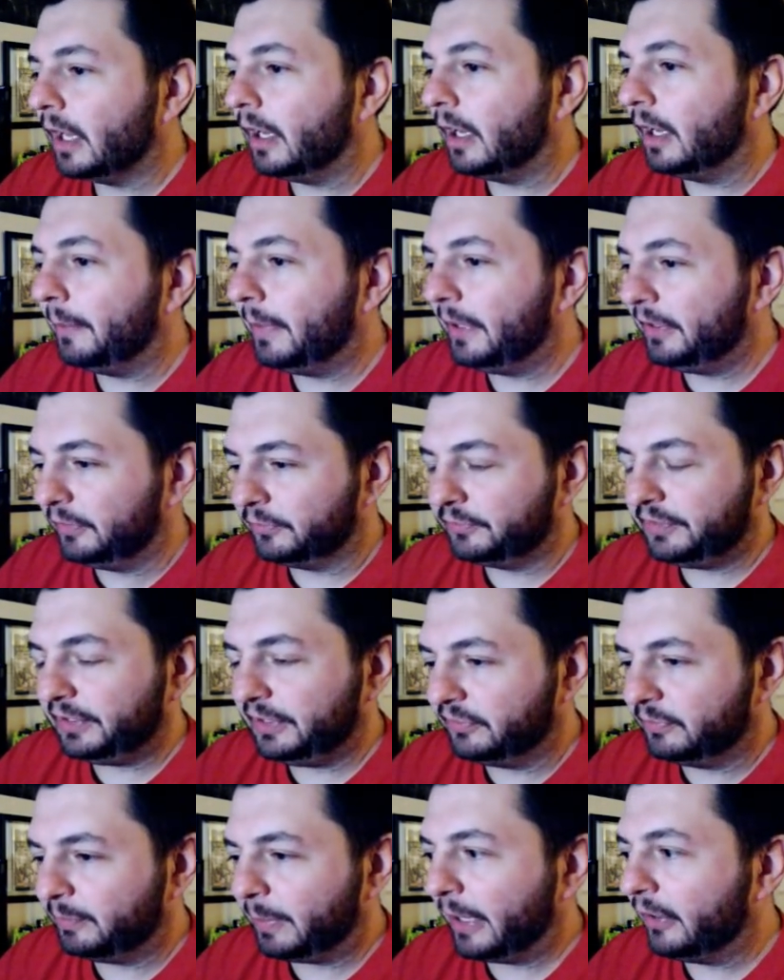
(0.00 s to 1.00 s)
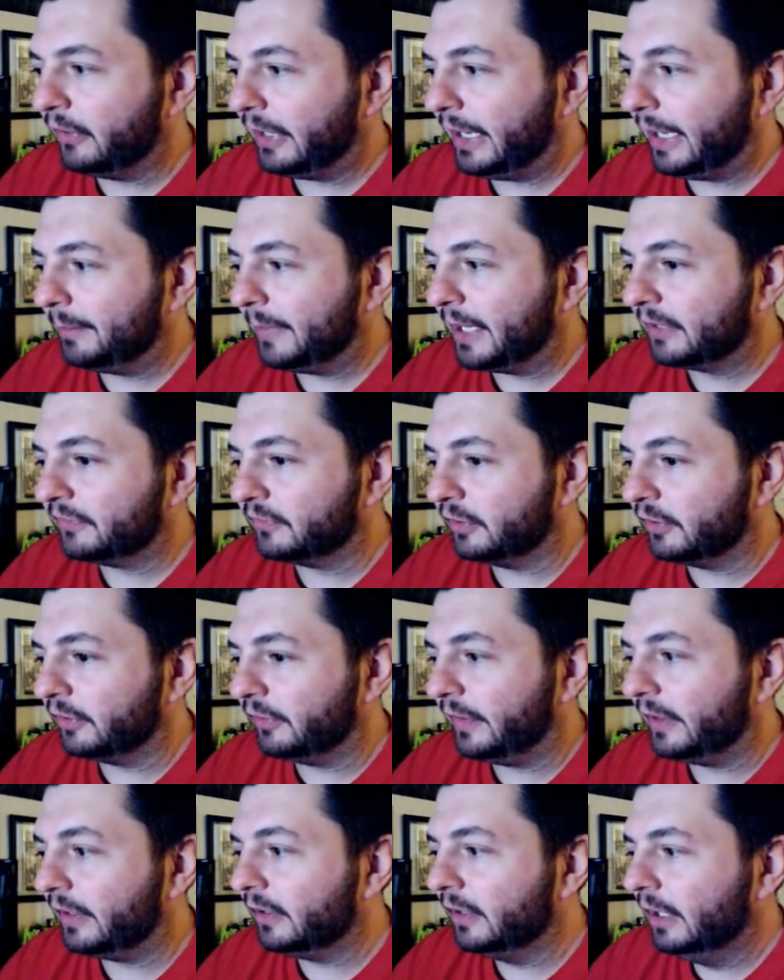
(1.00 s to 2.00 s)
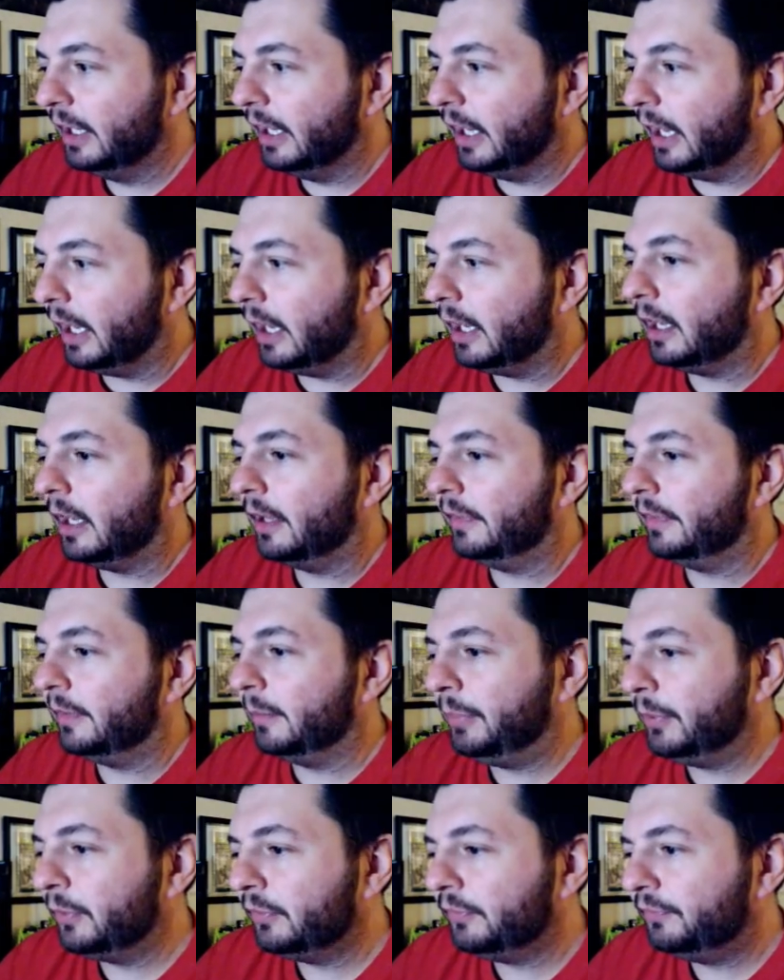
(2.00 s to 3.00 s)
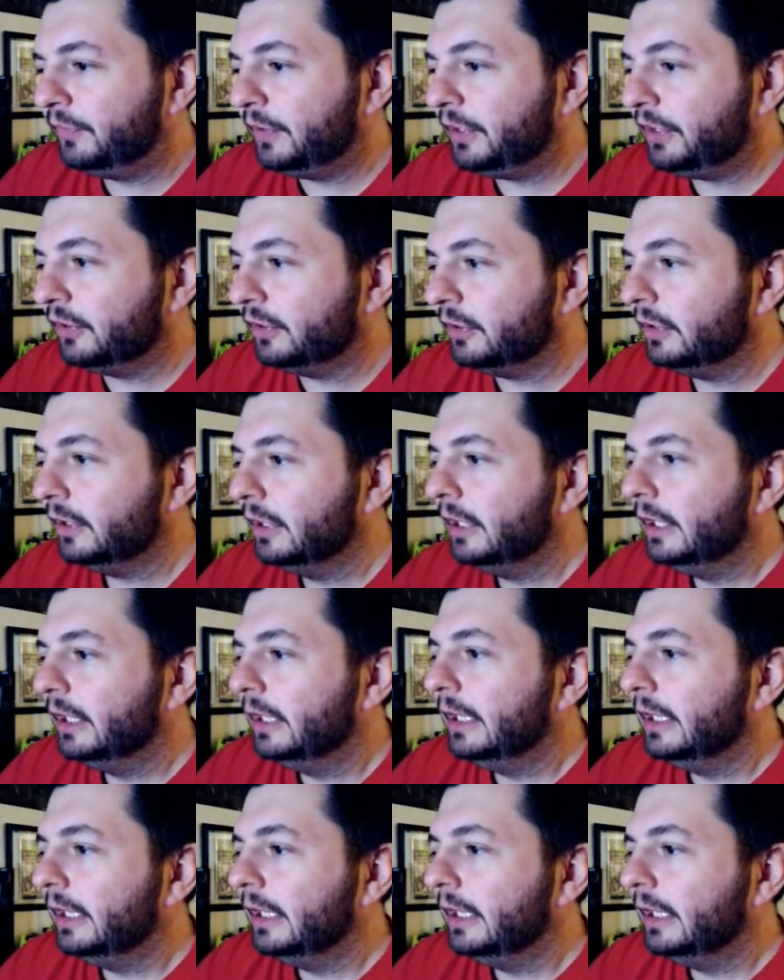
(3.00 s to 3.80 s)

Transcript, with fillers: Um, and you'll see Spider Ham next to her there. Uh, the build a figure